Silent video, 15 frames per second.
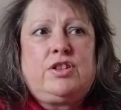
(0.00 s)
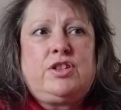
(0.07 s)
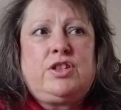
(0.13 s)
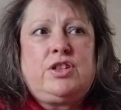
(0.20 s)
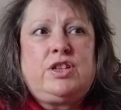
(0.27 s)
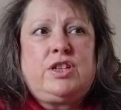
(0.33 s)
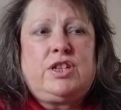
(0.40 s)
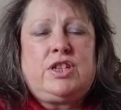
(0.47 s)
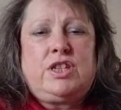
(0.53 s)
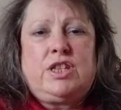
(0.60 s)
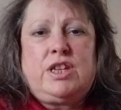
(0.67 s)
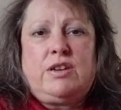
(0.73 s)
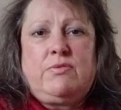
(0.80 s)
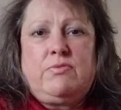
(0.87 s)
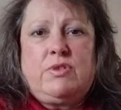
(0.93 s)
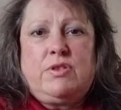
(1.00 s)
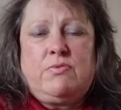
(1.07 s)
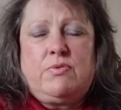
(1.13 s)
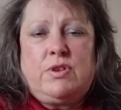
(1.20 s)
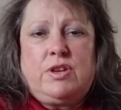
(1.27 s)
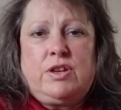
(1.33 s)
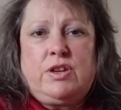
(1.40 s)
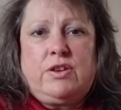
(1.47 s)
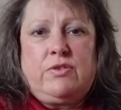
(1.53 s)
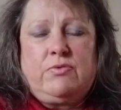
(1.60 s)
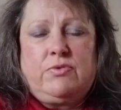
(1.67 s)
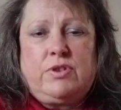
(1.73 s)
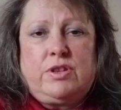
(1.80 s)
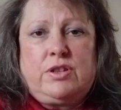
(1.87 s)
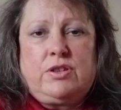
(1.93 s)
do you stick with the one you
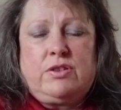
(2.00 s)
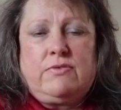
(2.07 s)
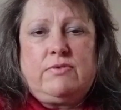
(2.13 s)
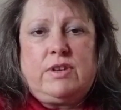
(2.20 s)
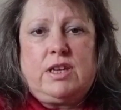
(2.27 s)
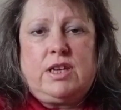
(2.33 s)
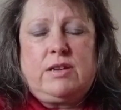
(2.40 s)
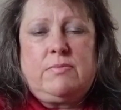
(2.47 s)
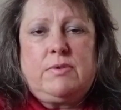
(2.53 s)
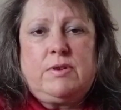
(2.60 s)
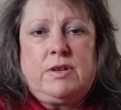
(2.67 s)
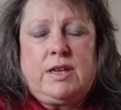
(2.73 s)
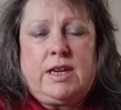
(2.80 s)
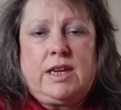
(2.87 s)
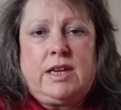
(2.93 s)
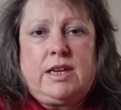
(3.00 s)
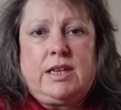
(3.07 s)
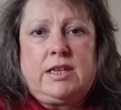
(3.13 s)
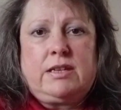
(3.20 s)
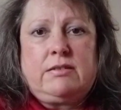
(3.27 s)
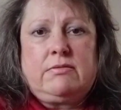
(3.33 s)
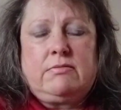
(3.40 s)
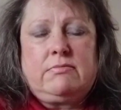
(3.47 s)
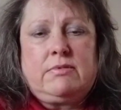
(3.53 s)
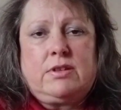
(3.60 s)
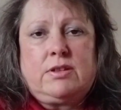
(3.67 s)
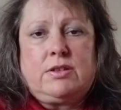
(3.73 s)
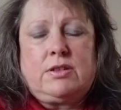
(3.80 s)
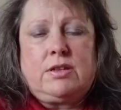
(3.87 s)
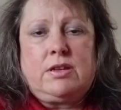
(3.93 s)
called that doesn't really communicate and
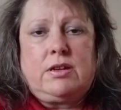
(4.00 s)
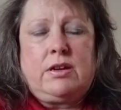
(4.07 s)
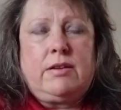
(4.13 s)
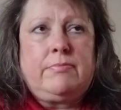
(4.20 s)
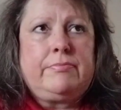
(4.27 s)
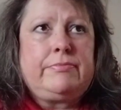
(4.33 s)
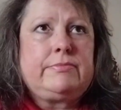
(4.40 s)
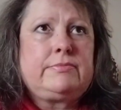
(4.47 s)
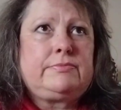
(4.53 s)
doesn't turn up